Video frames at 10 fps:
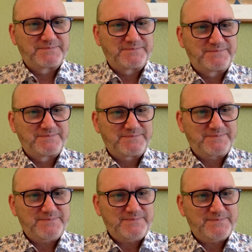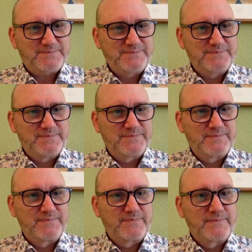
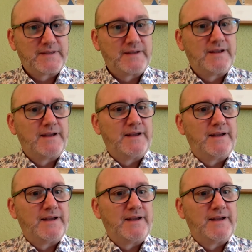No one is speaking in this clip.